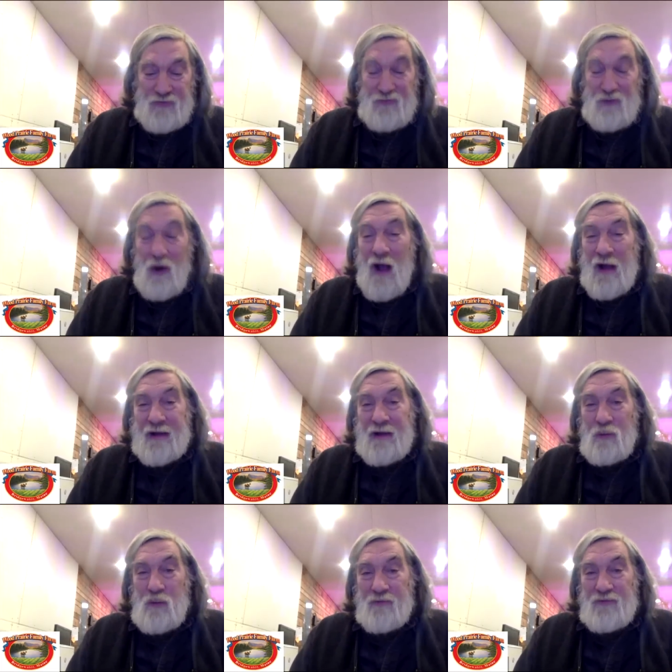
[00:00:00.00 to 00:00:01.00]
Um, the
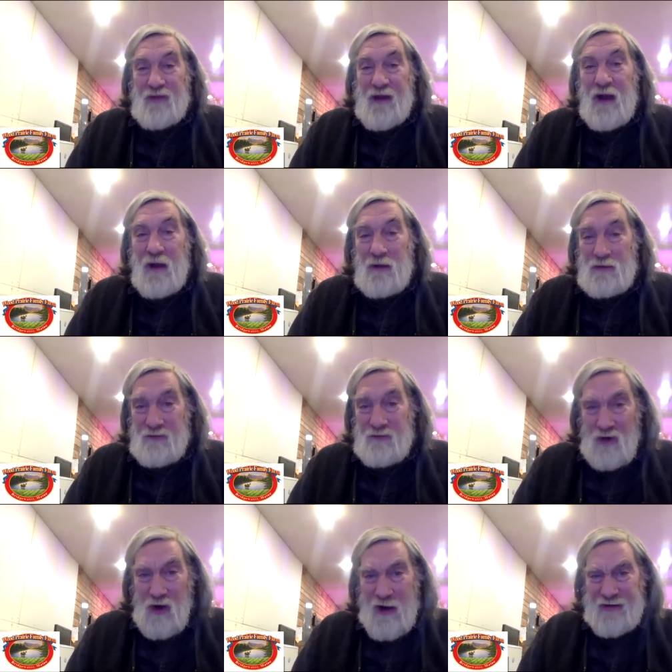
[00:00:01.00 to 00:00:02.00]
variety, one of the
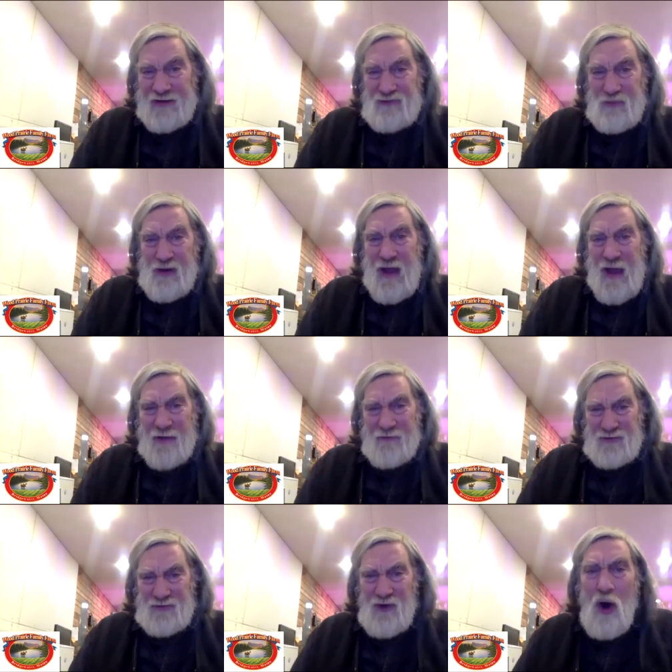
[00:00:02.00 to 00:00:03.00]
heirloom varieties
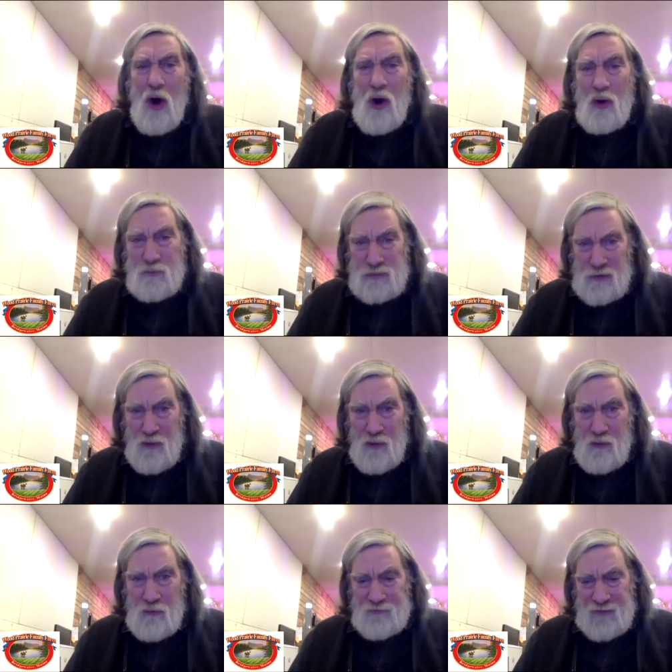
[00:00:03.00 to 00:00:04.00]
we have, is
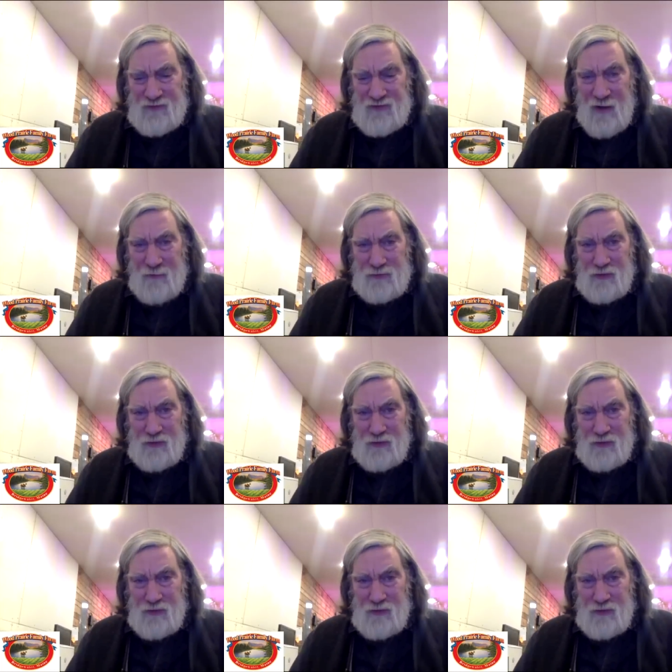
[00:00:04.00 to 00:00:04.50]
all blue.